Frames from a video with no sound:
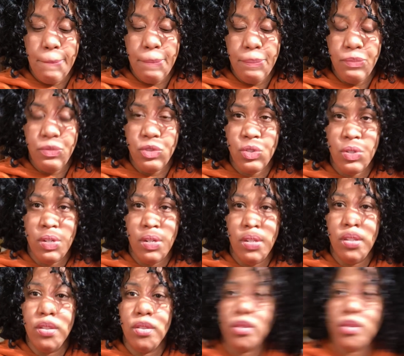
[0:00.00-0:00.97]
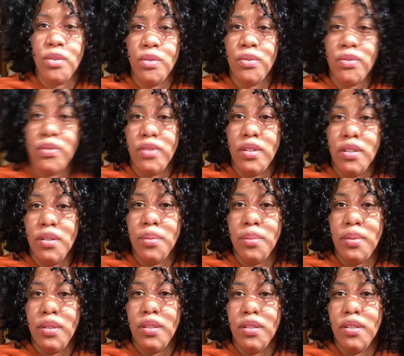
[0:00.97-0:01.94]
I'm trying to
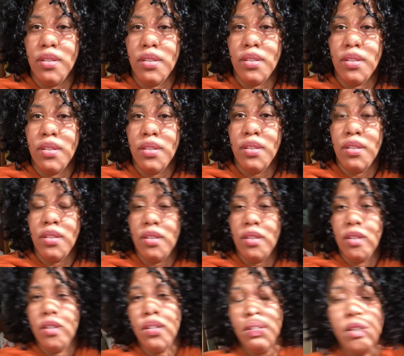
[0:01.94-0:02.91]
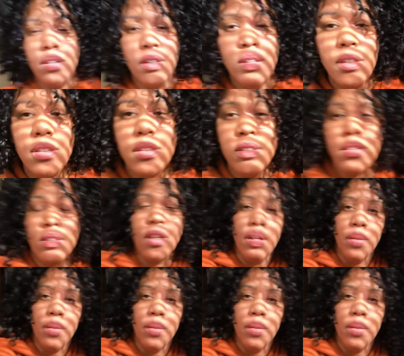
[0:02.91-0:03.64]
film here. Should I